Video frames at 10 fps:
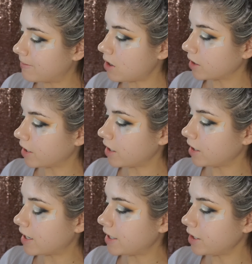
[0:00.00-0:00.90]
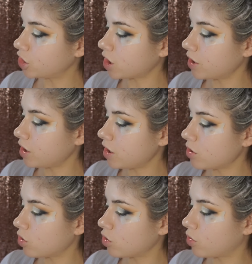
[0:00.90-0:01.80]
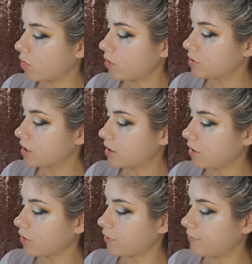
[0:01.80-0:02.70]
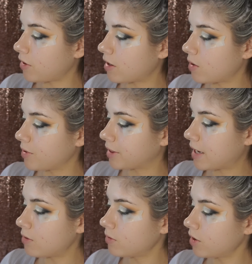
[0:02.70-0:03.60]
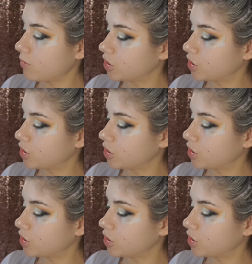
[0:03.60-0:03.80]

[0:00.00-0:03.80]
I'm not getting any chunky or gross glitter fallout with that one,